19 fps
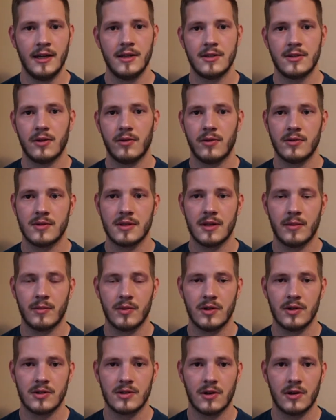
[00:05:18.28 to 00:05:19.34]
So those
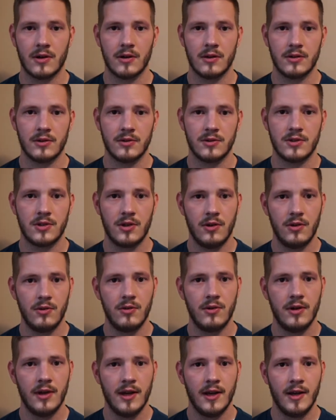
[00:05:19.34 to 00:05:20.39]
numbers are a little
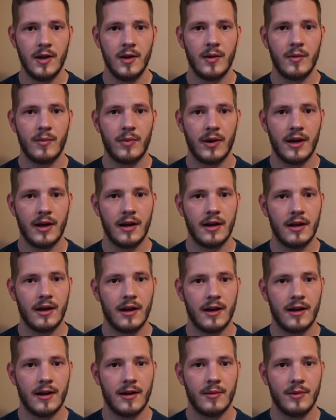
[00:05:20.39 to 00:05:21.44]
skewed.
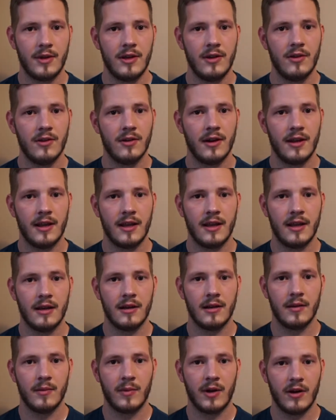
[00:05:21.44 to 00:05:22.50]
But here
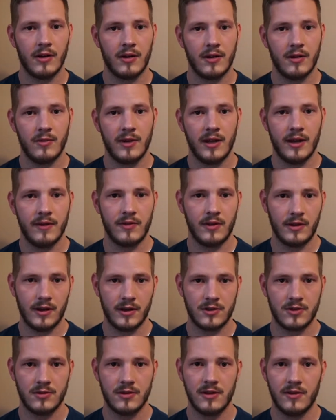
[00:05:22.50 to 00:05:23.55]
in America, we have the
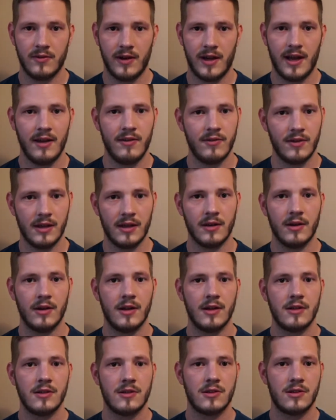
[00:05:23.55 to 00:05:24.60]
luxury of having
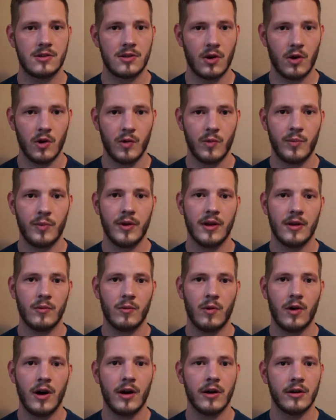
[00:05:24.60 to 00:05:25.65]
soap
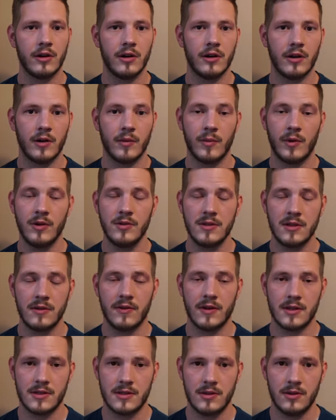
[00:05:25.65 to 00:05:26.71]
and water, or most of
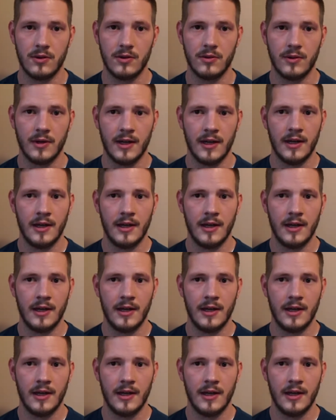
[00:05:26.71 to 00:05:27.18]
us do.